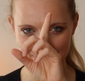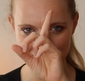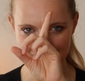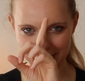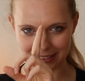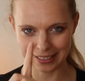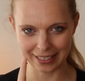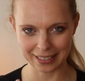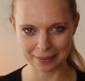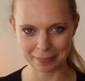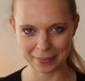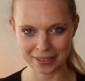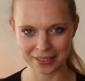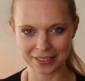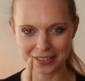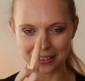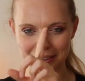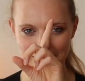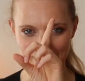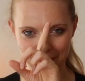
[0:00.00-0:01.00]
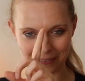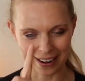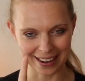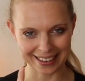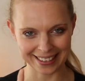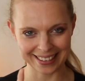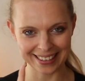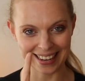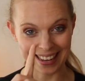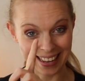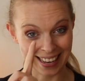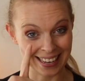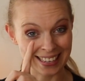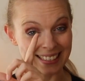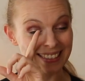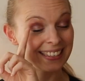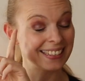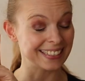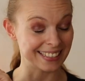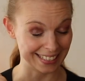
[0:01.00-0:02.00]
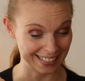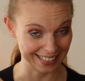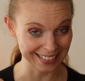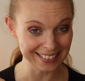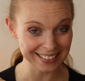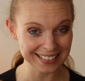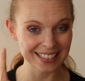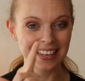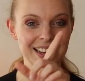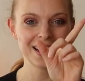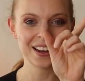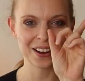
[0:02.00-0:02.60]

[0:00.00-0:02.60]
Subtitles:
statement ready and, yes,